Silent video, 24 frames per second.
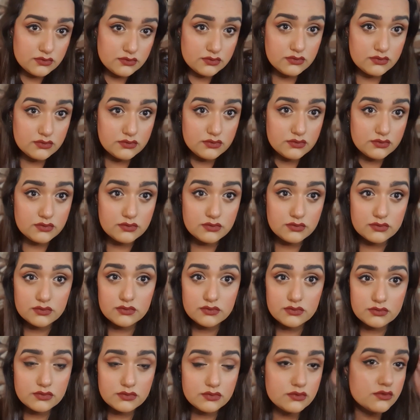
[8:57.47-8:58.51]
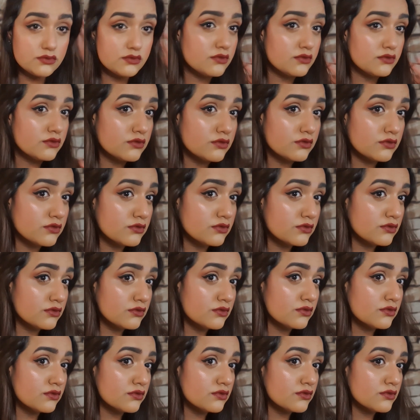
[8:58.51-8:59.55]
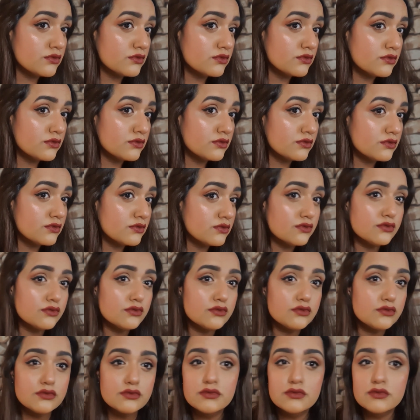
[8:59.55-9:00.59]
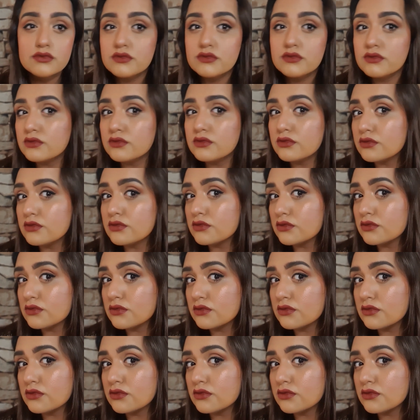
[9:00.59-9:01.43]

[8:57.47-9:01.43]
(no one is talking)